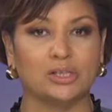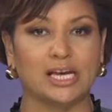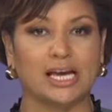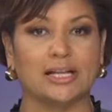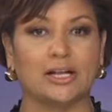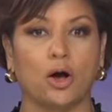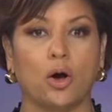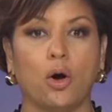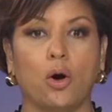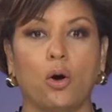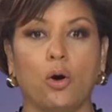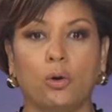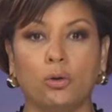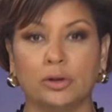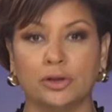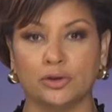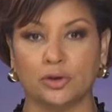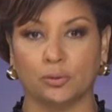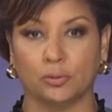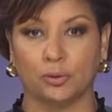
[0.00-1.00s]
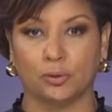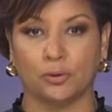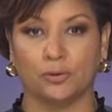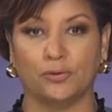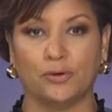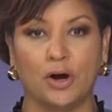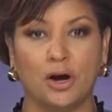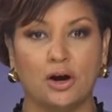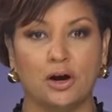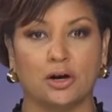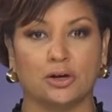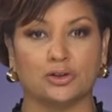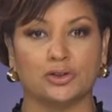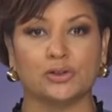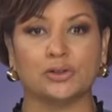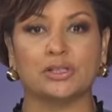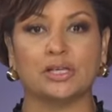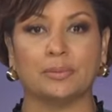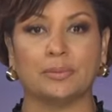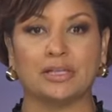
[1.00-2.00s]
and a hole in the roof are
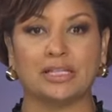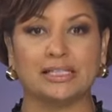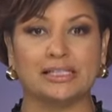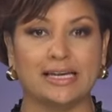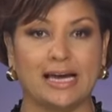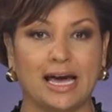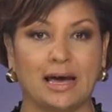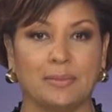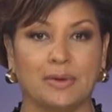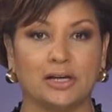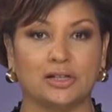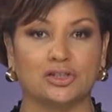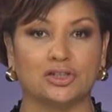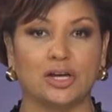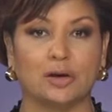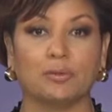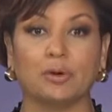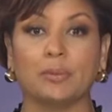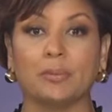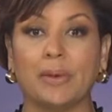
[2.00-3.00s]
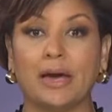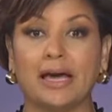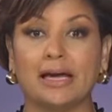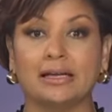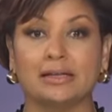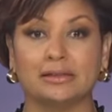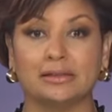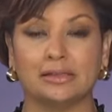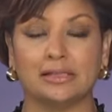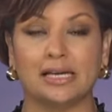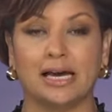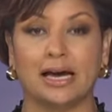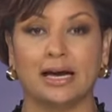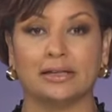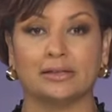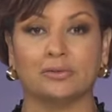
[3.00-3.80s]
just some of the damage that remains at